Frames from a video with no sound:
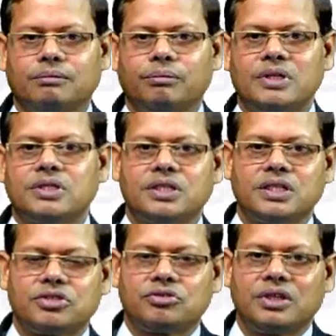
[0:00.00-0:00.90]
means it
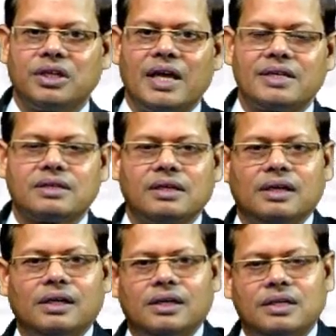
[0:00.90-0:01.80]
is treated as
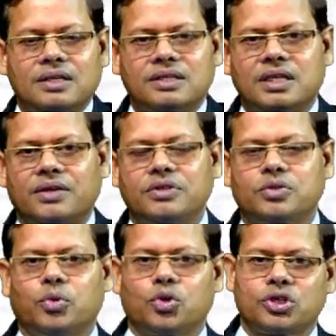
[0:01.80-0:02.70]
service
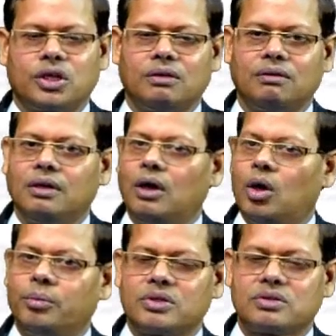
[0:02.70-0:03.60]
portion,
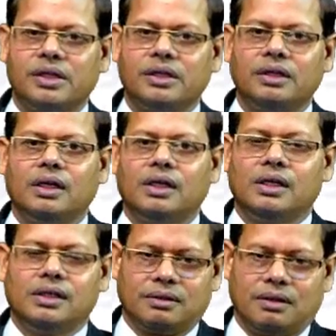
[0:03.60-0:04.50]
obviously
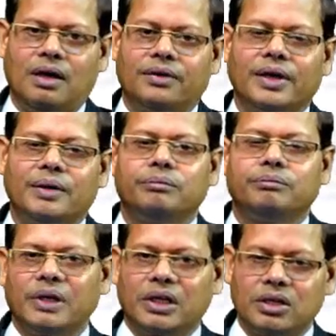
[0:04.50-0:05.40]
on them,
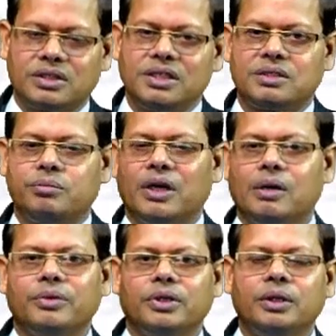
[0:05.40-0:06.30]
because these
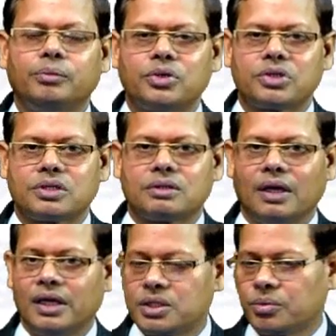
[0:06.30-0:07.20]
become inputs
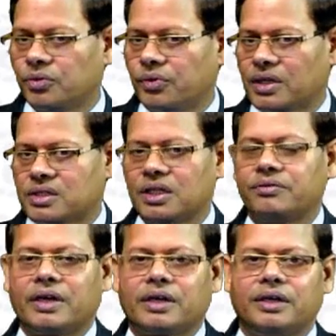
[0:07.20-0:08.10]
eligible for
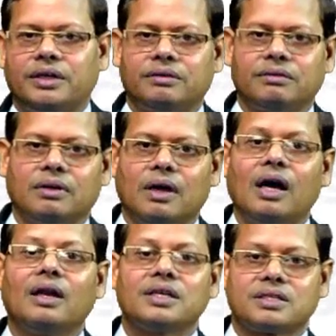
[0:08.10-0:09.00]
CENVAT credit,
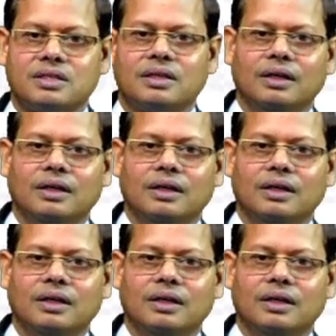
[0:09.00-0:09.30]
unless